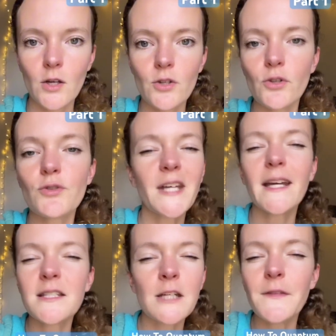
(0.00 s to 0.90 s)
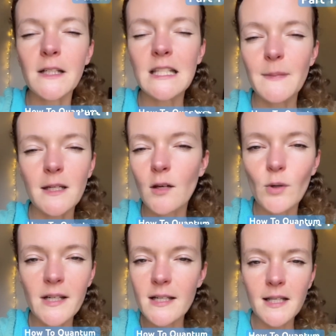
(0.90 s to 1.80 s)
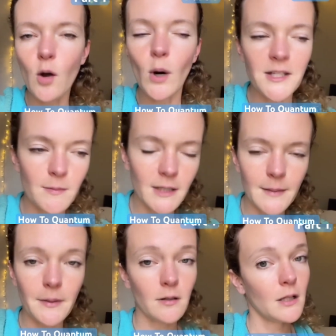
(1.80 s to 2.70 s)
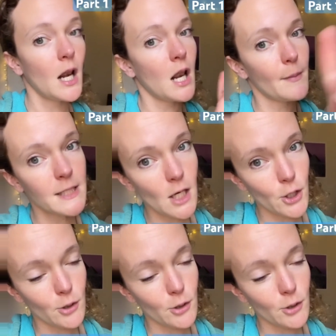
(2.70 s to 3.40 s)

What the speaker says: So scientifically speaking, what is a quantum leap? Let me tell you.